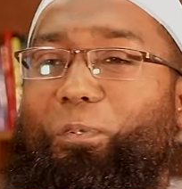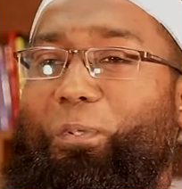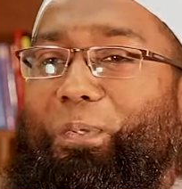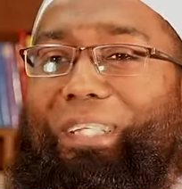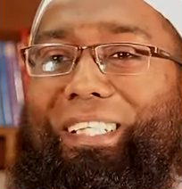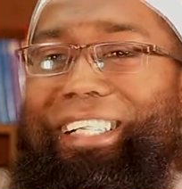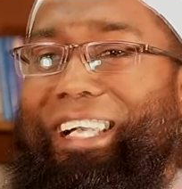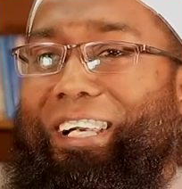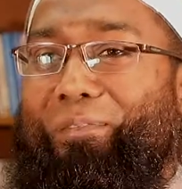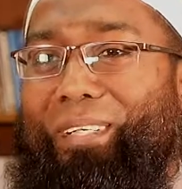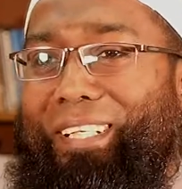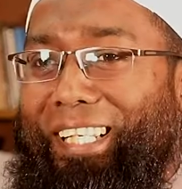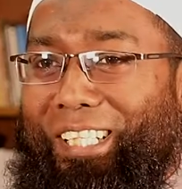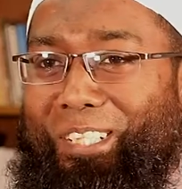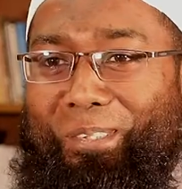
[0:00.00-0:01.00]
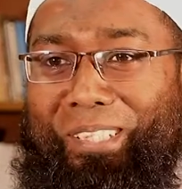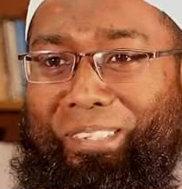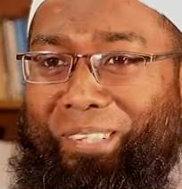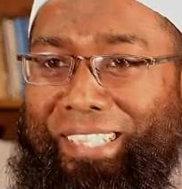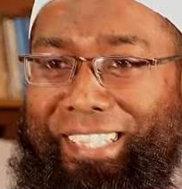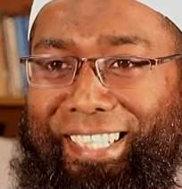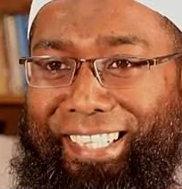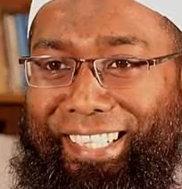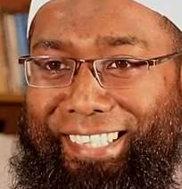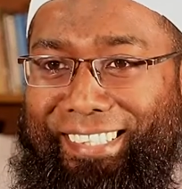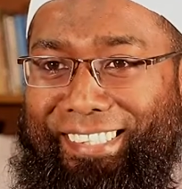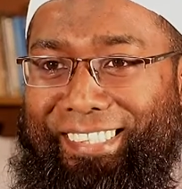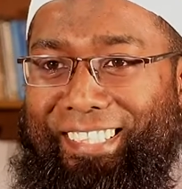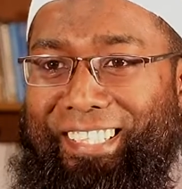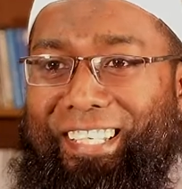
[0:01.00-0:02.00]
we never allowed our
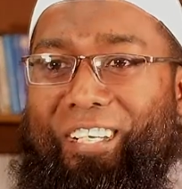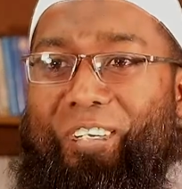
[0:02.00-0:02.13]
kids,